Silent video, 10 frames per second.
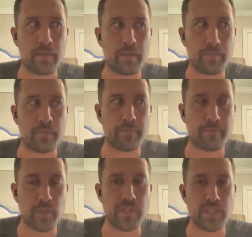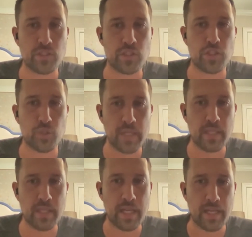but first is
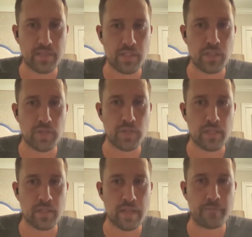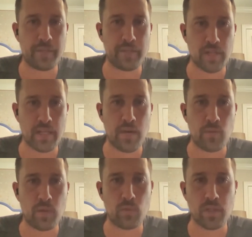doing and executing and figuring out
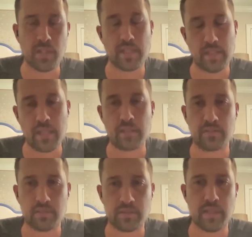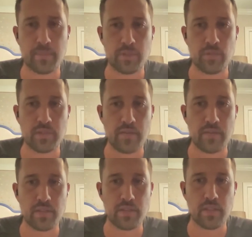what works, and then step 2 is
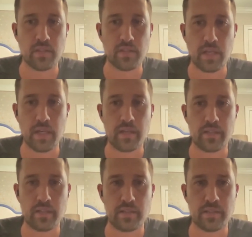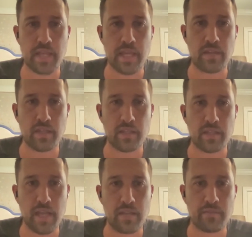obviously scaling
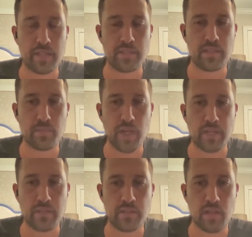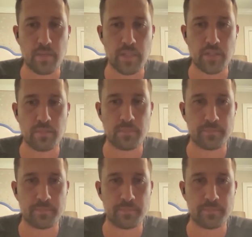and investing in process automation.